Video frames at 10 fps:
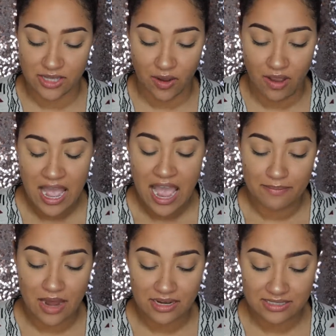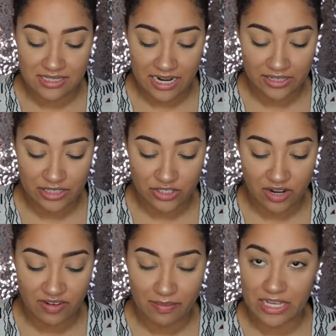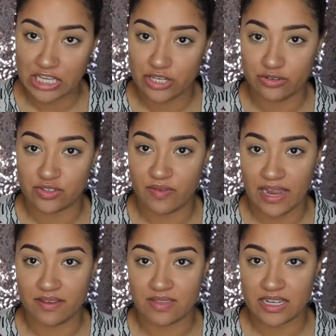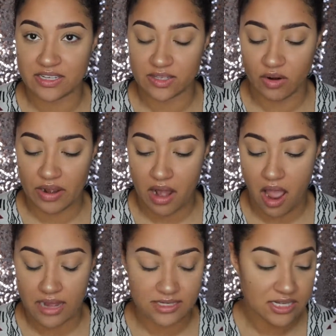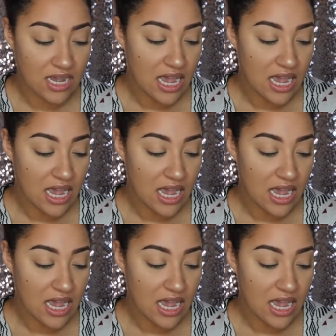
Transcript: so not entirely sure if I'm like a huge fan of these or not.